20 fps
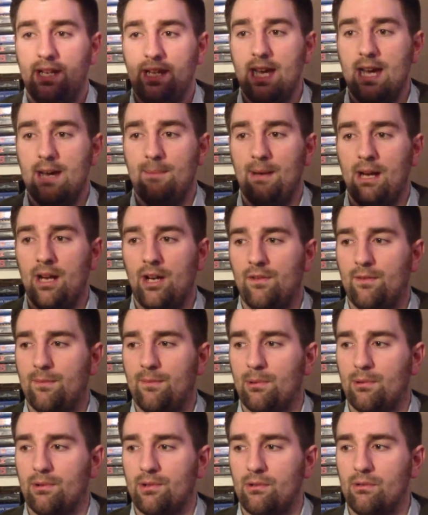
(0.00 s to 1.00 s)
Yeah, Man
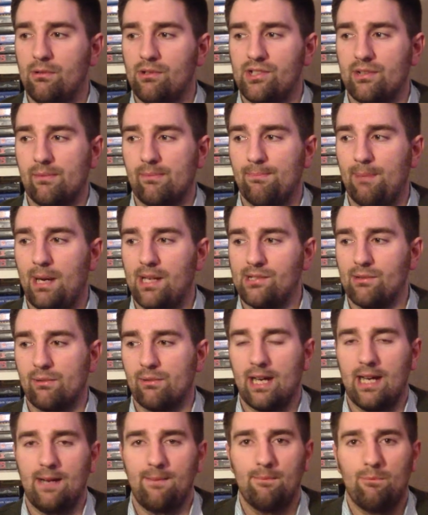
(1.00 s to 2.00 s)
Overboard, awesome puzzle
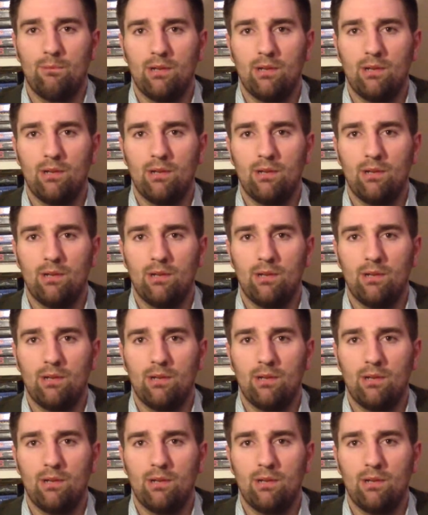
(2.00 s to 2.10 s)
game.